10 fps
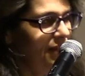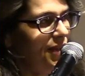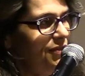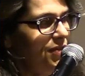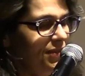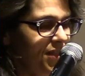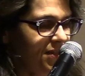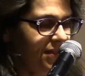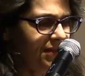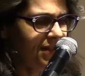They fit the,
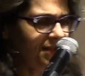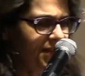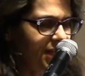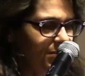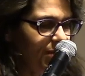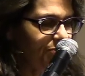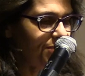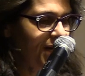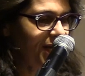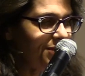the theme of
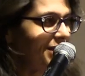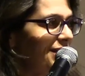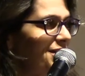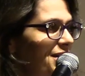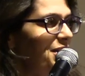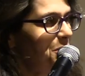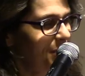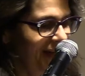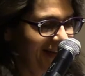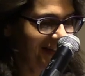grounded in a
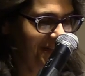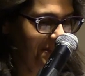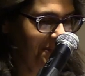way.